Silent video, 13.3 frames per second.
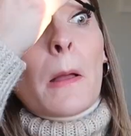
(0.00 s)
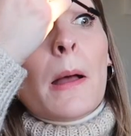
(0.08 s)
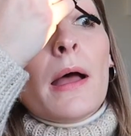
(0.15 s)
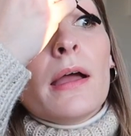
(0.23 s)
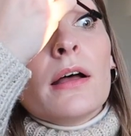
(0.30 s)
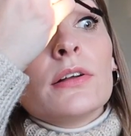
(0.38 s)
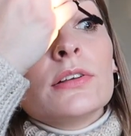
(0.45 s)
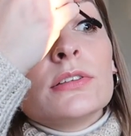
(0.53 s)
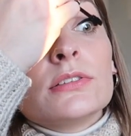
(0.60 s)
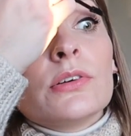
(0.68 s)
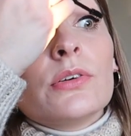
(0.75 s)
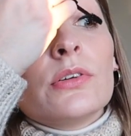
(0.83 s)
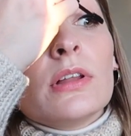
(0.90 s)
I
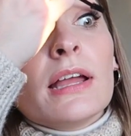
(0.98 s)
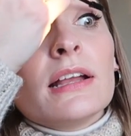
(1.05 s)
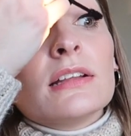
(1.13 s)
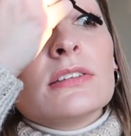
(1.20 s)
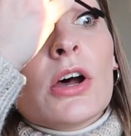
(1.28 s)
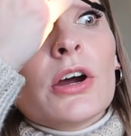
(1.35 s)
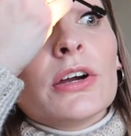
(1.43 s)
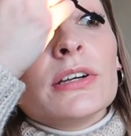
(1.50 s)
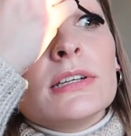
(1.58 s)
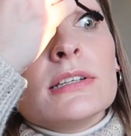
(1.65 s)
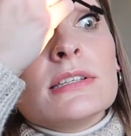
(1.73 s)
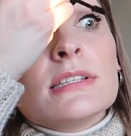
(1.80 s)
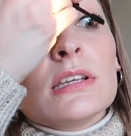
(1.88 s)
also like it's hard
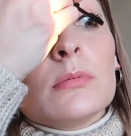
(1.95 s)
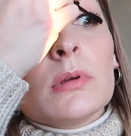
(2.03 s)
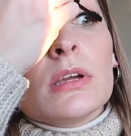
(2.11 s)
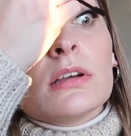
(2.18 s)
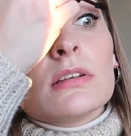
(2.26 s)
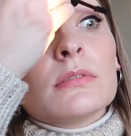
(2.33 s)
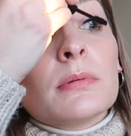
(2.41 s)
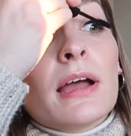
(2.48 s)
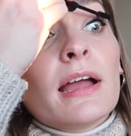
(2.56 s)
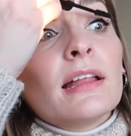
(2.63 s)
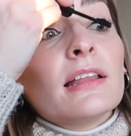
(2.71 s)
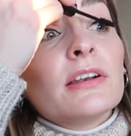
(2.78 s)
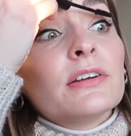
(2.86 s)
to see because
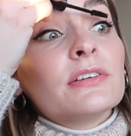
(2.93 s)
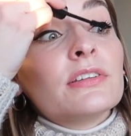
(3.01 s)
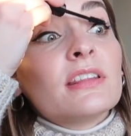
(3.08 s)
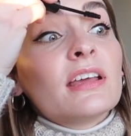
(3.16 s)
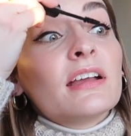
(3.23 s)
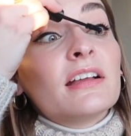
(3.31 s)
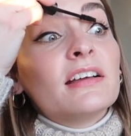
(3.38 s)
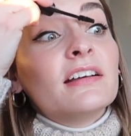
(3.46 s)
my eyeliner's thick.